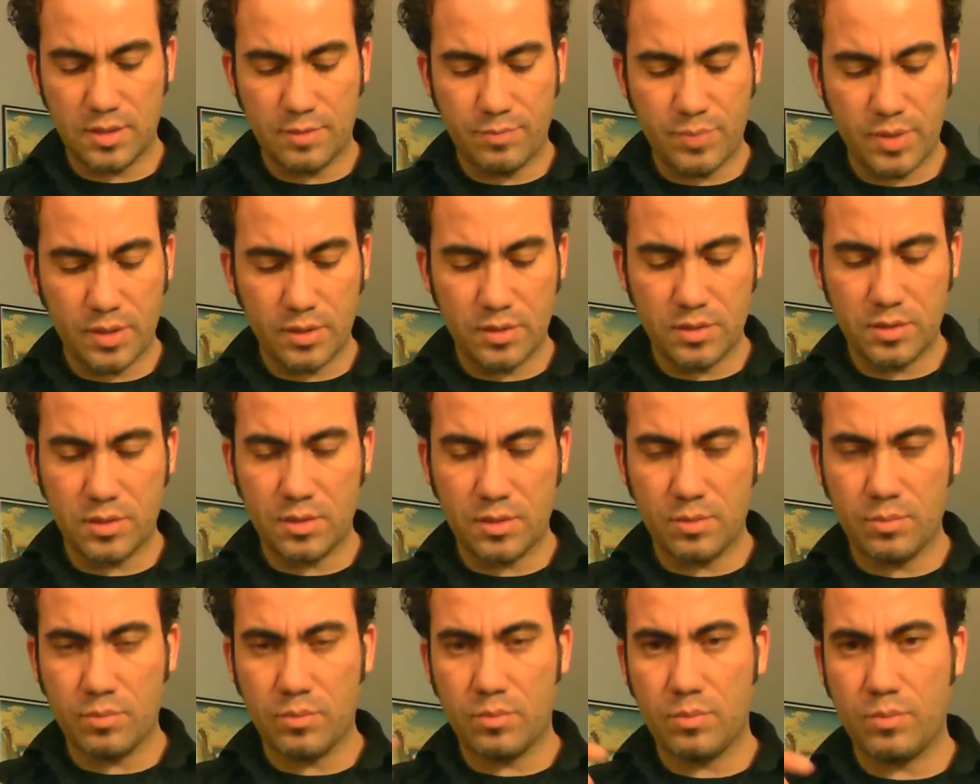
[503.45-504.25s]
I picked
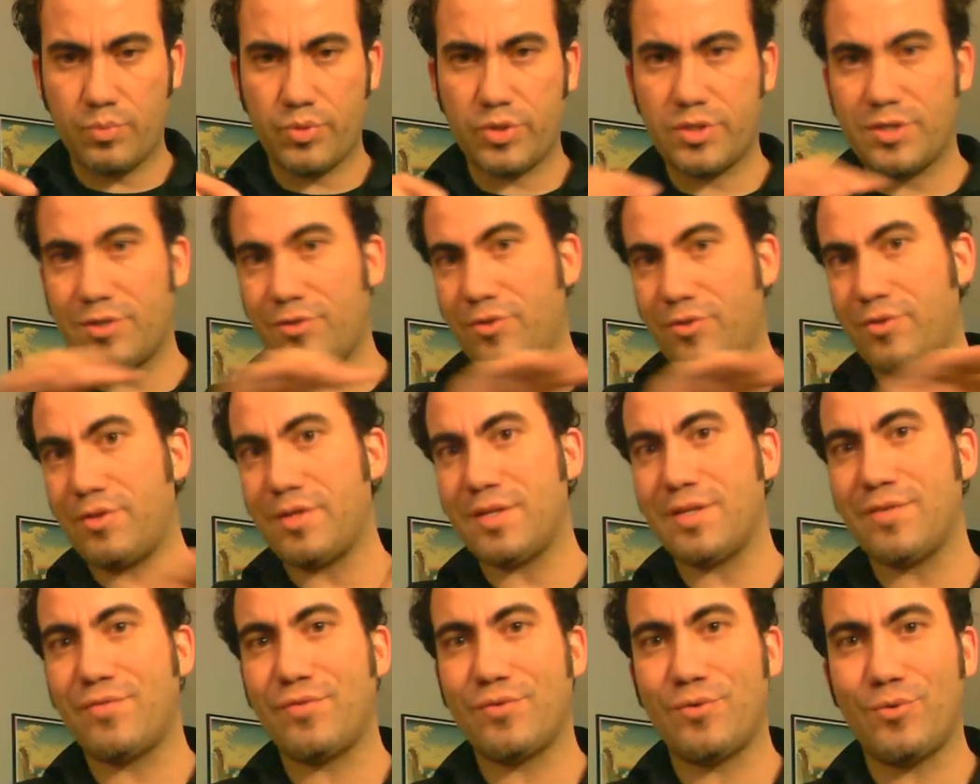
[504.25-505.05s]
some particularly
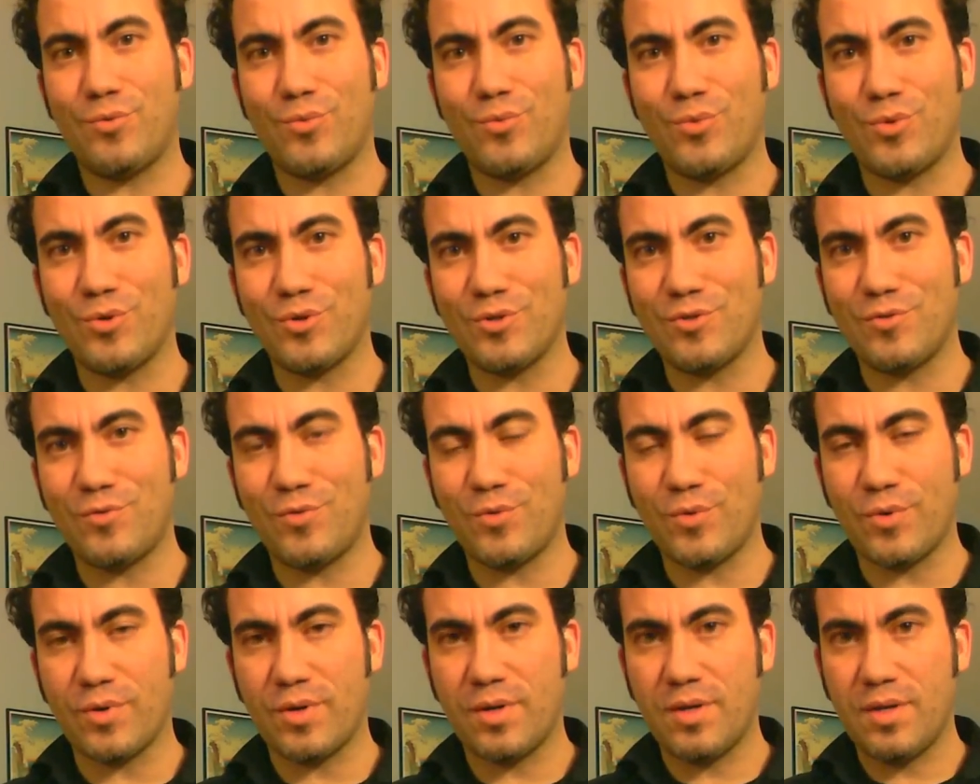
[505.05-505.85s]
difficult words
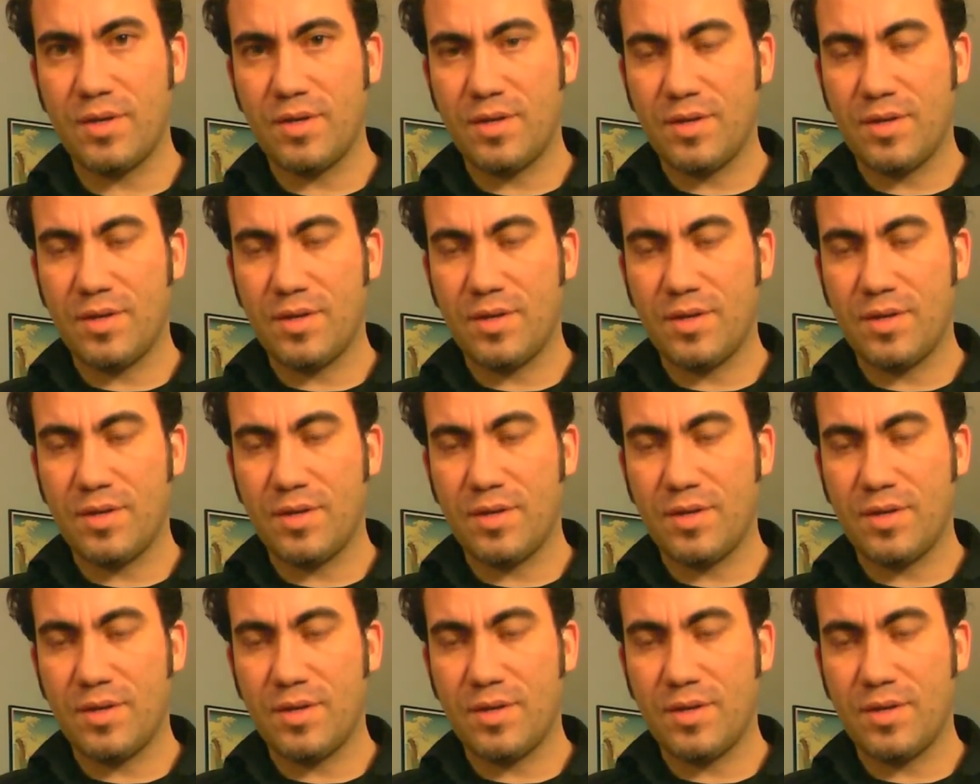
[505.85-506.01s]
for